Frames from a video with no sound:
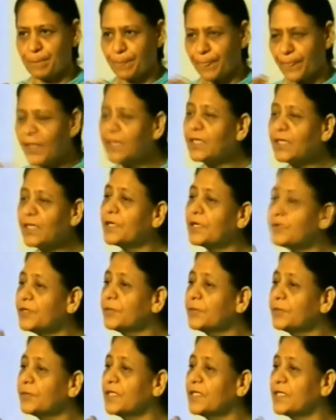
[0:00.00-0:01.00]
in
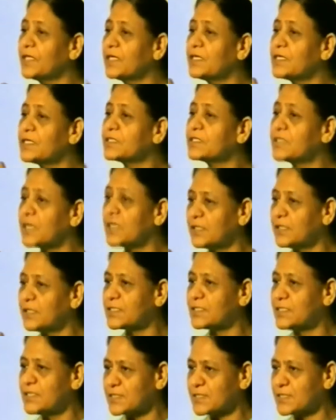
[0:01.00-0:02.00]
giving me the results,
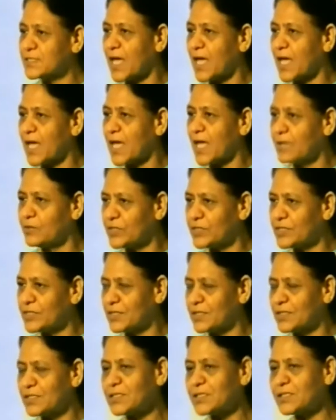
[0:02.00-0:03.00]
desired
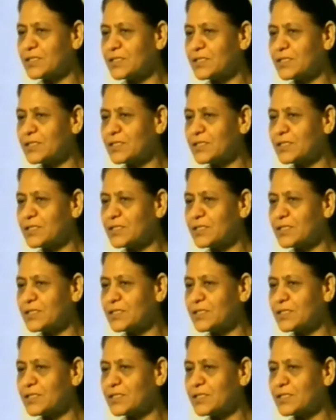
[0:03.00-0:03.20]
results.